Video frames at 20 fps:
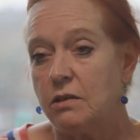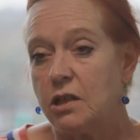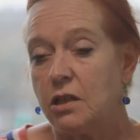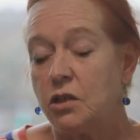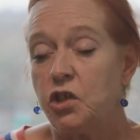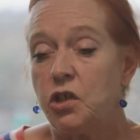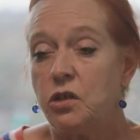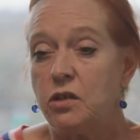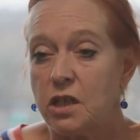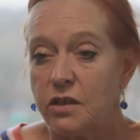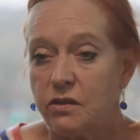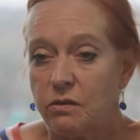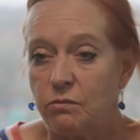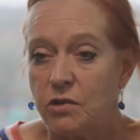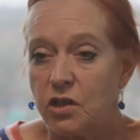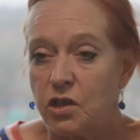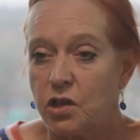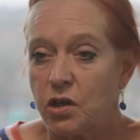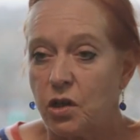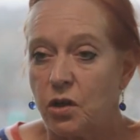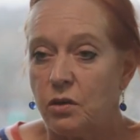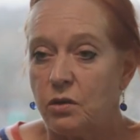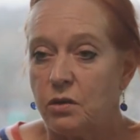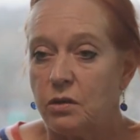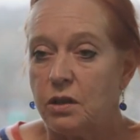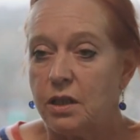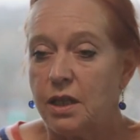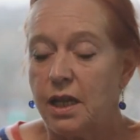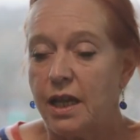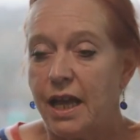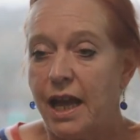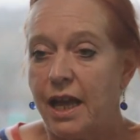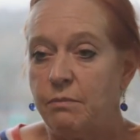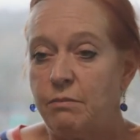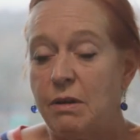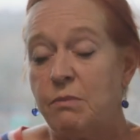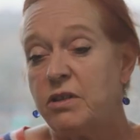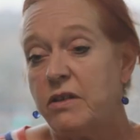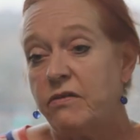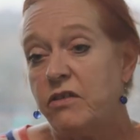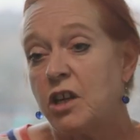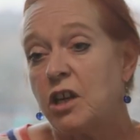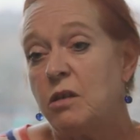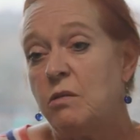students from the school and members of the